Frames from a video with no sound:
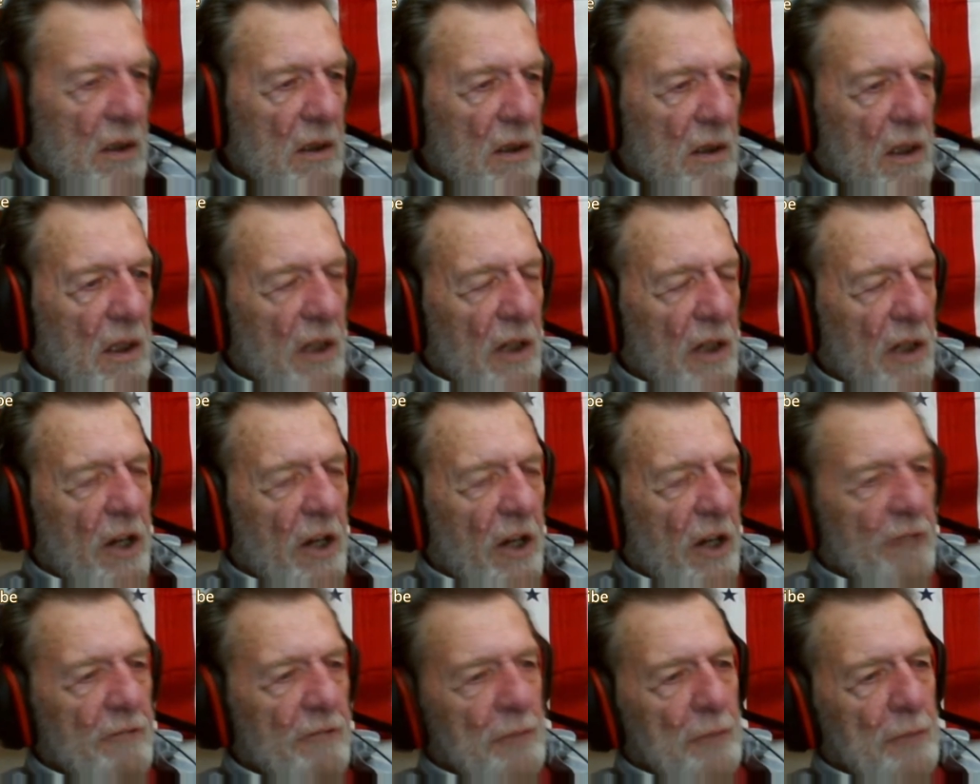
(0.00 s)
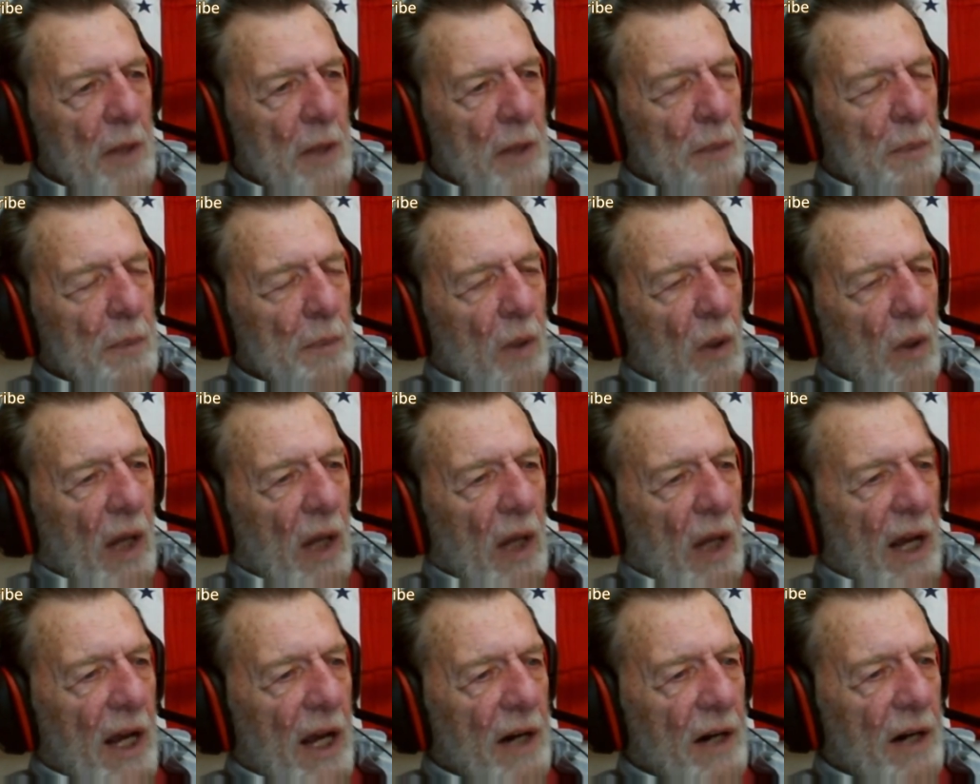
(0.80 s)
enough people
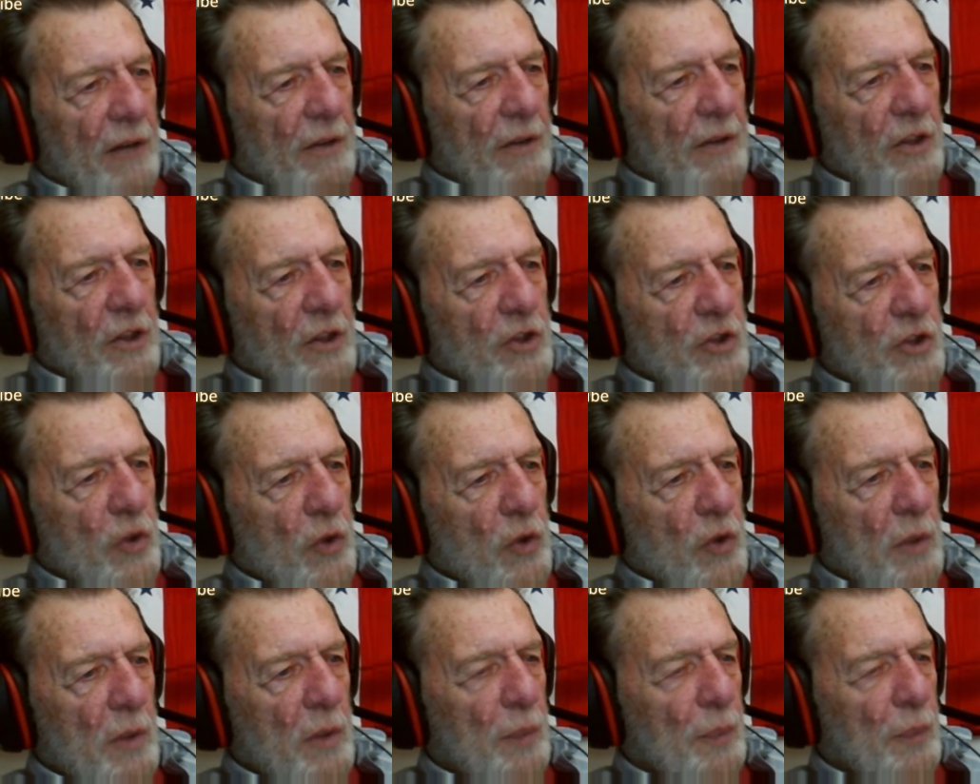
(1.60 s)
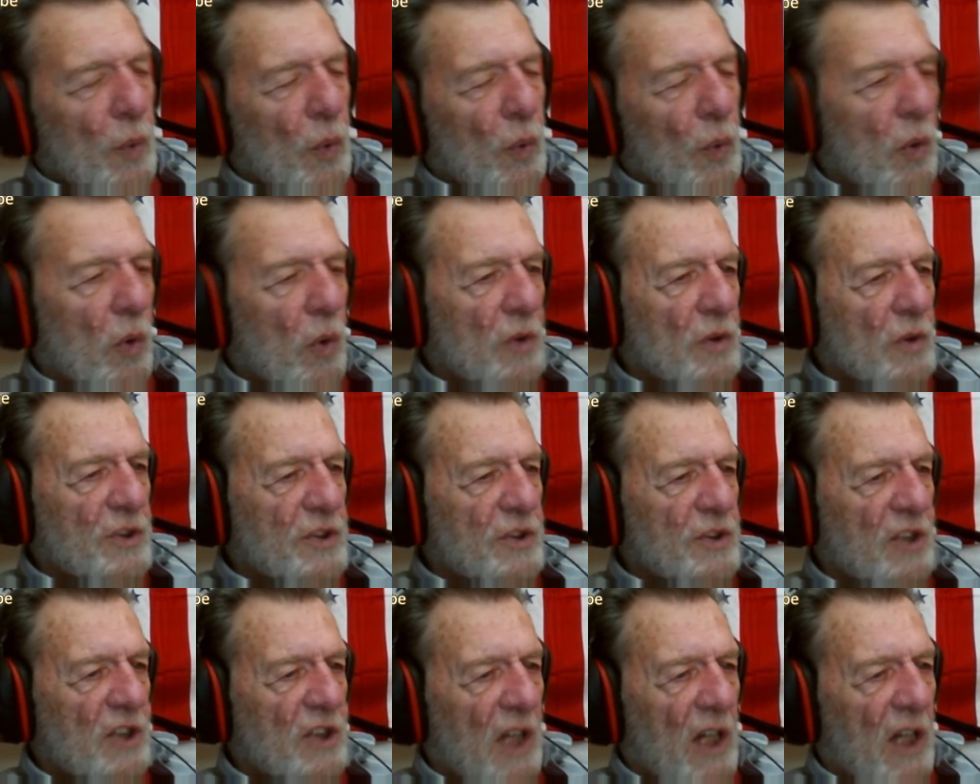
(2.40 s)
out of the jury pool
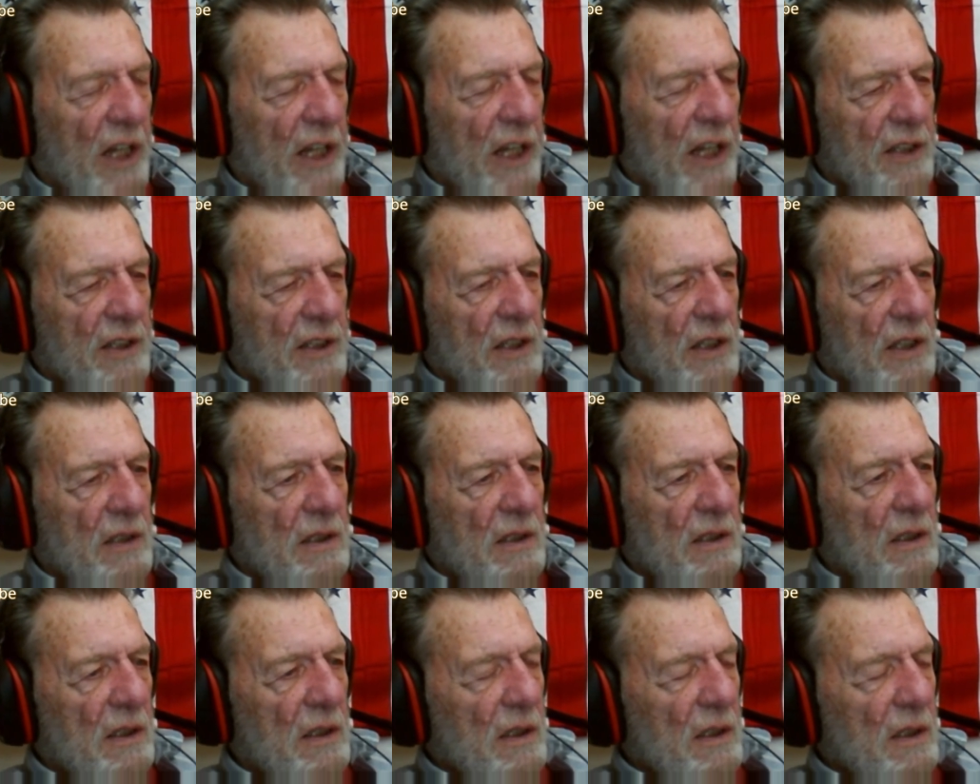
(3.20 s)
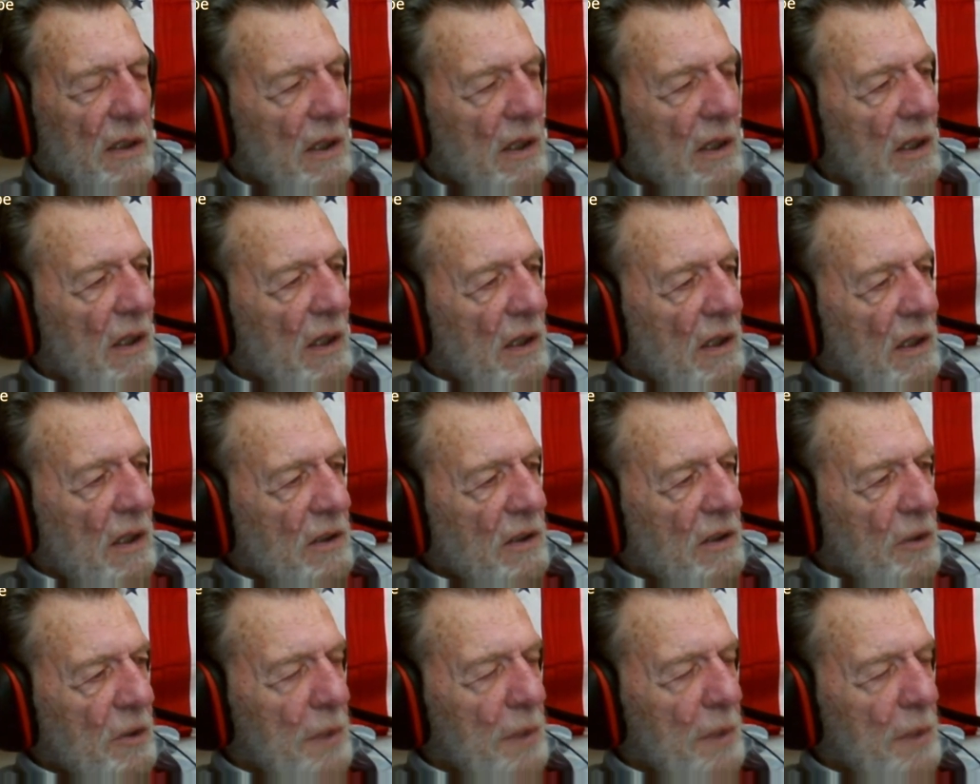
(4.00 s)
selected
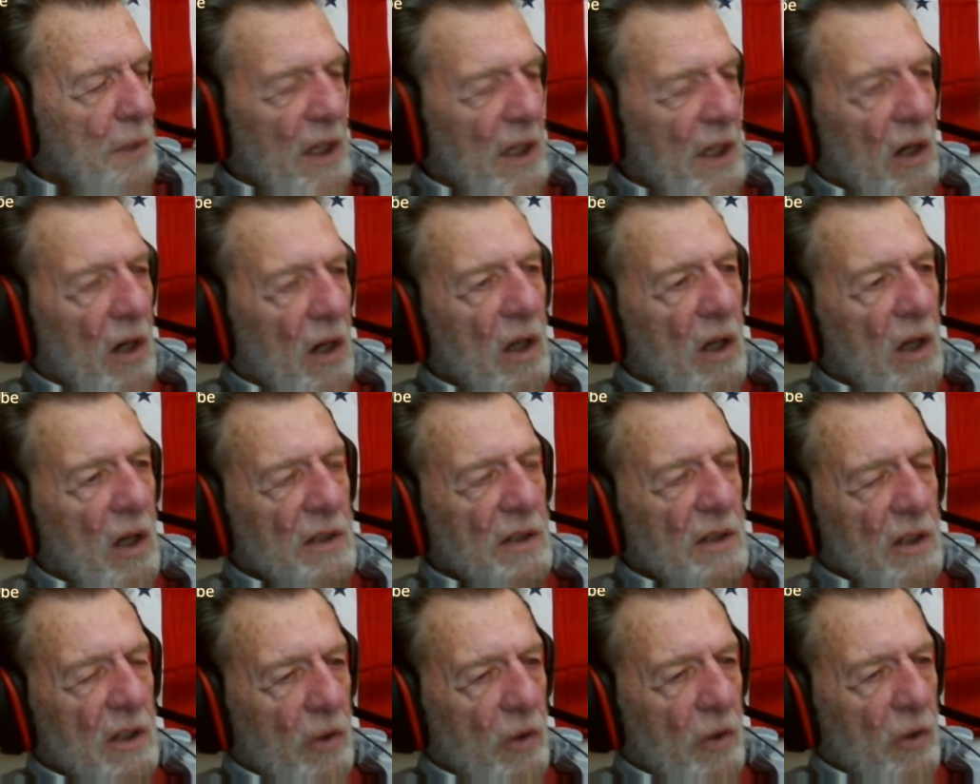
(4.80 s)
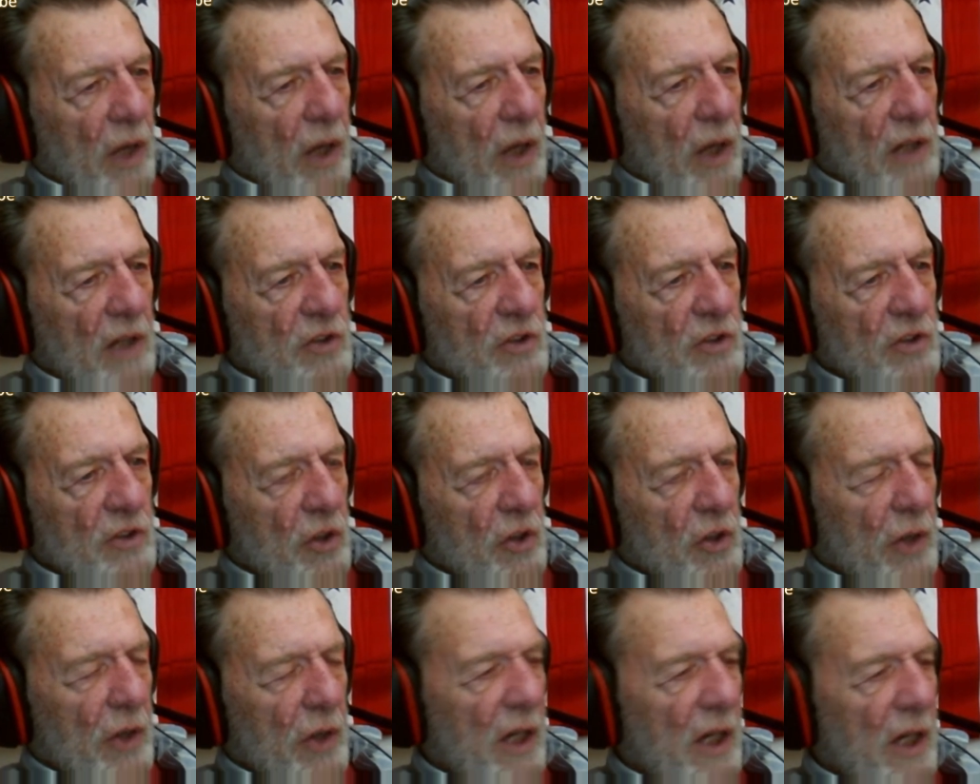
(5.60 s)
to be on the grand
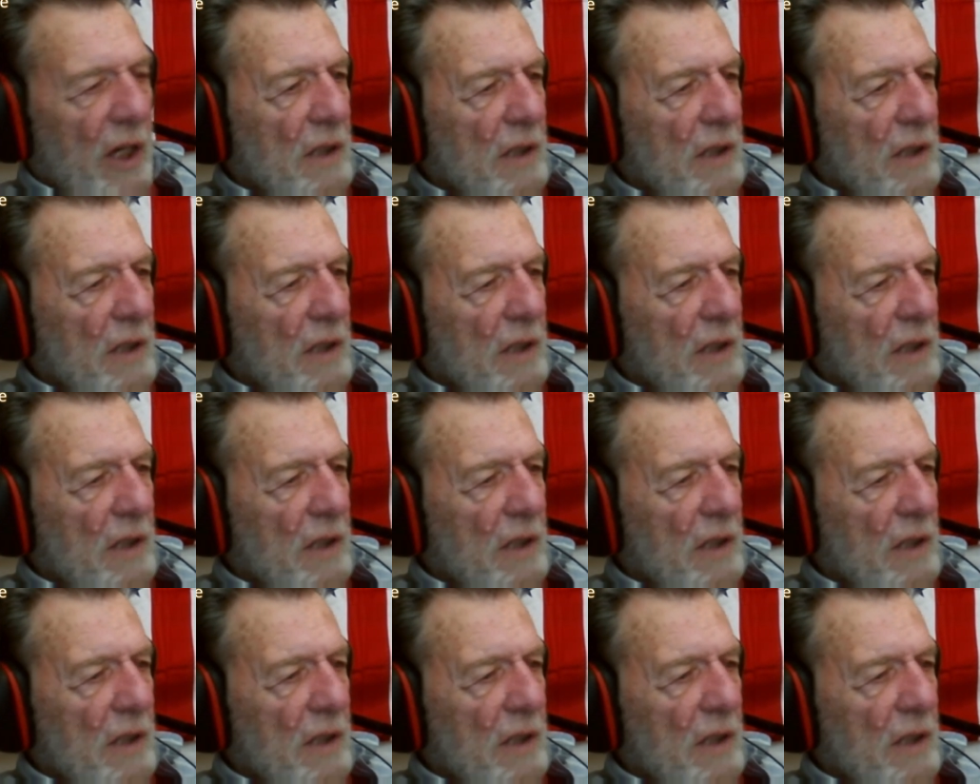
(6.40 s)
jury.